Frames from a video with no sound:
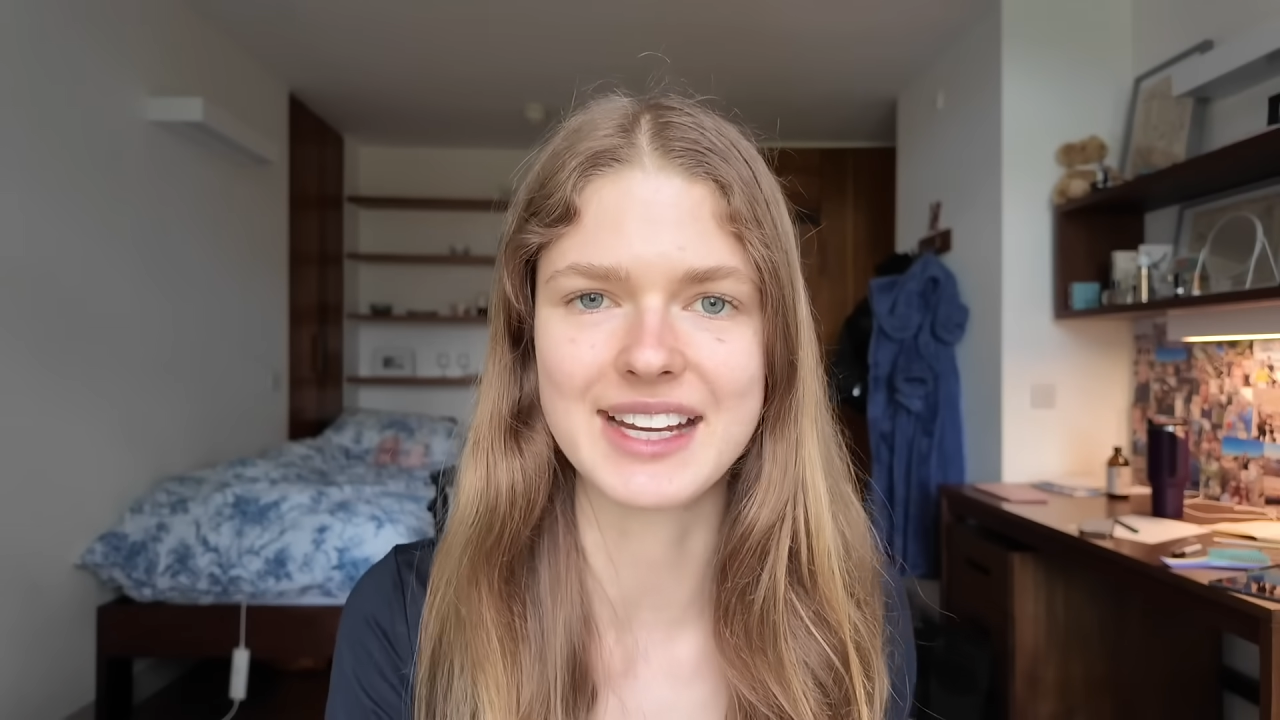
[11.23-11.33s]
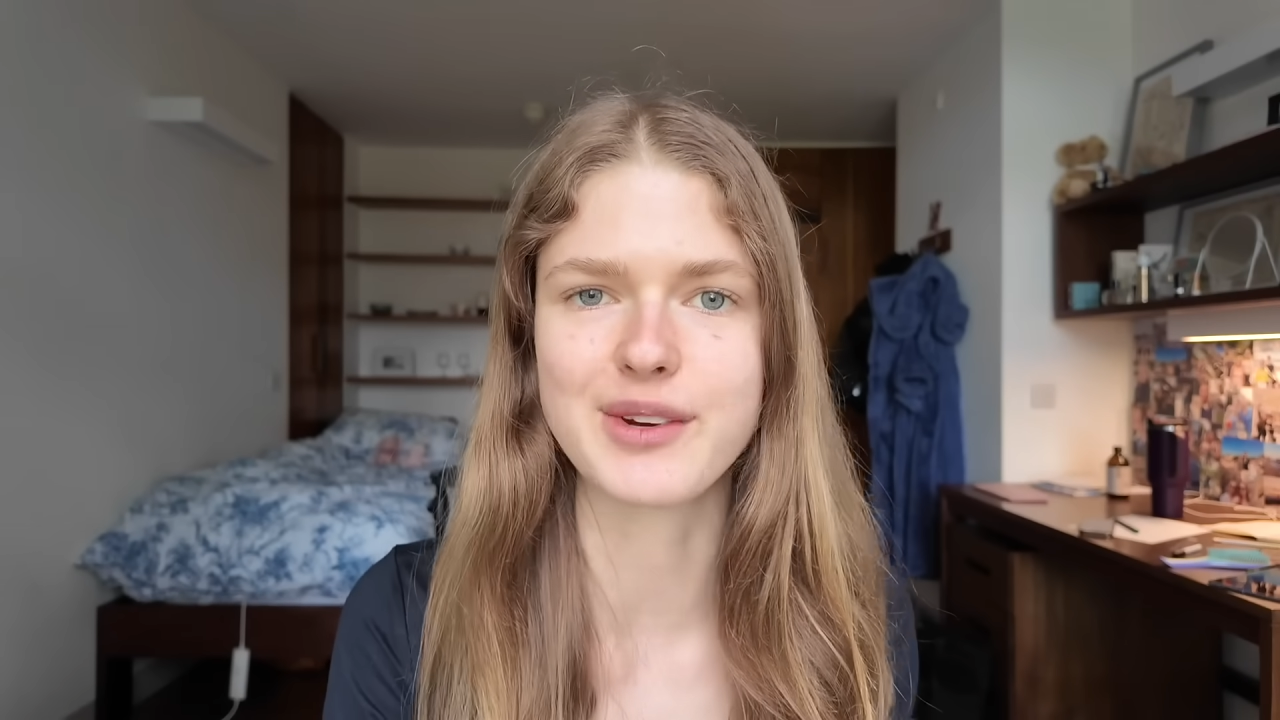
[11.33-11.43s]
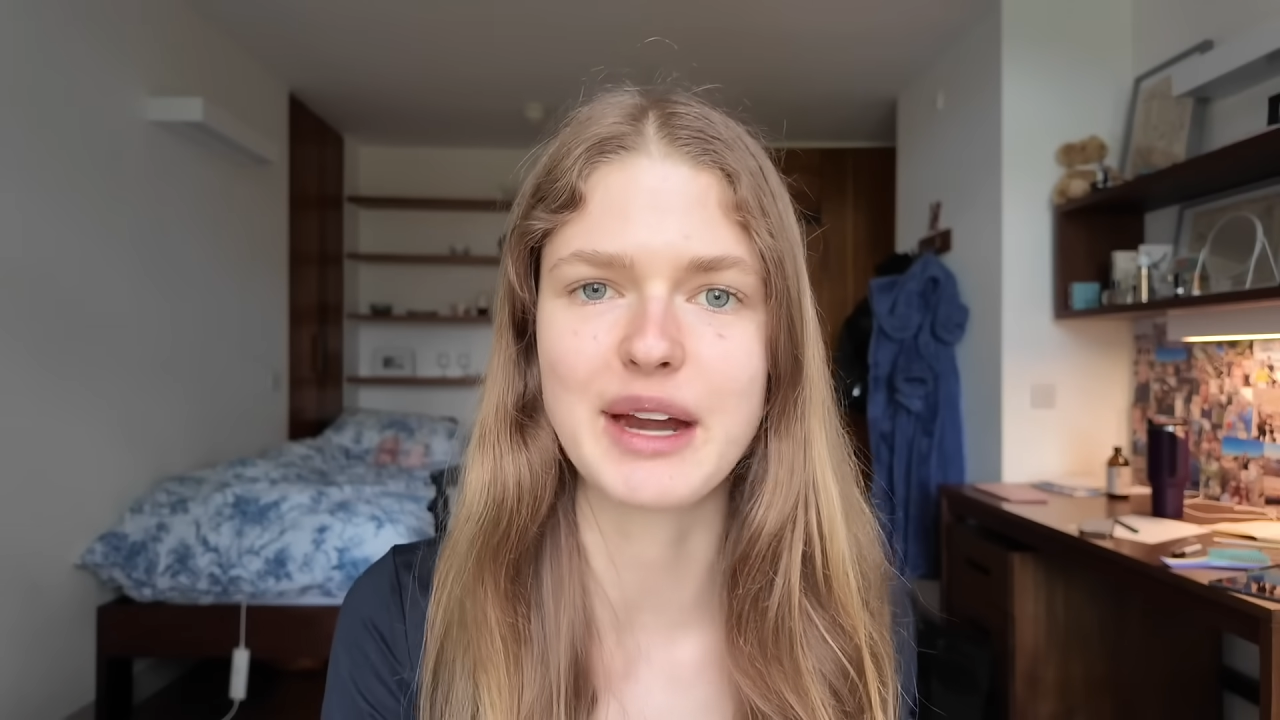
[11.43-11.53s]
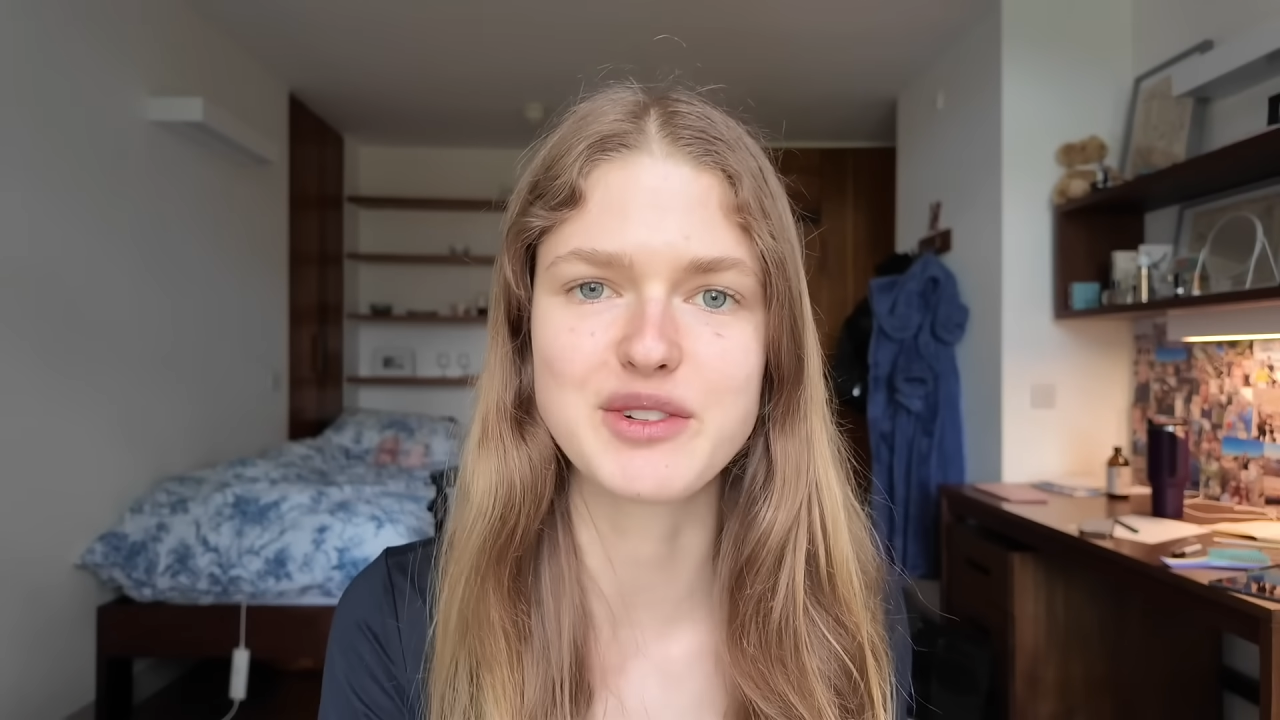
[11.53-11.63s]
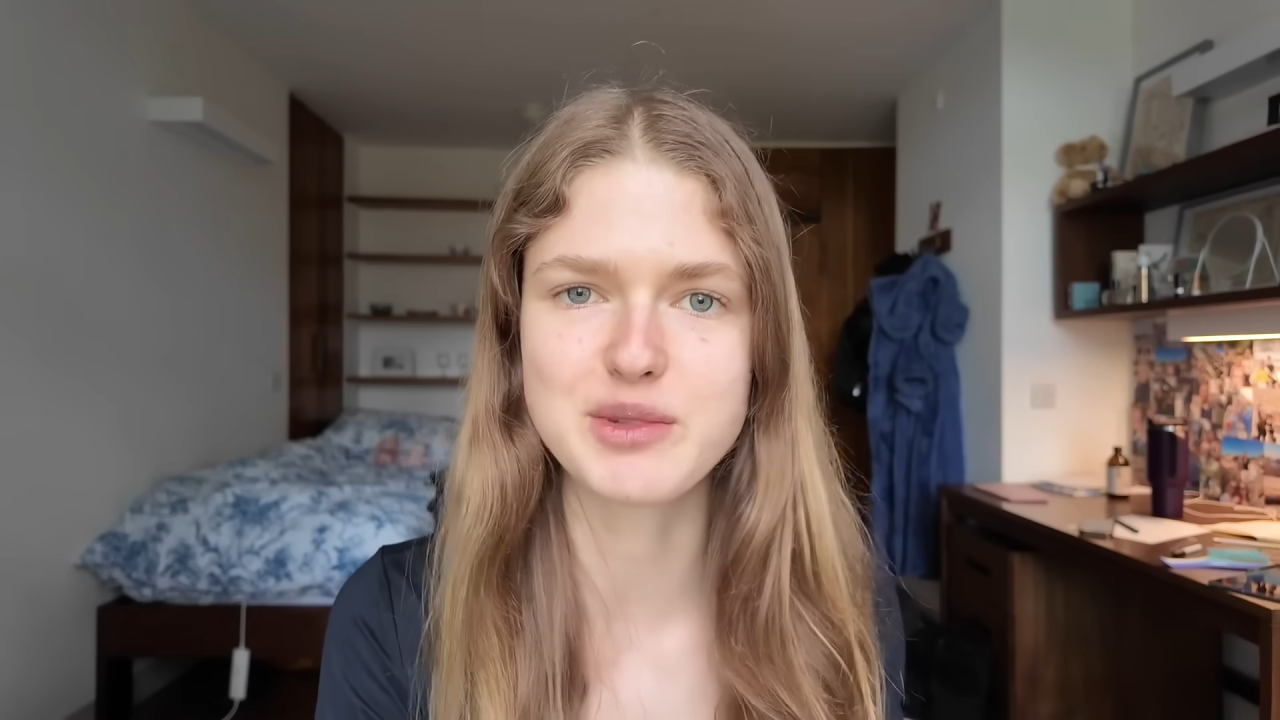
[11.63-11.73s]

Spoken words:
incorrect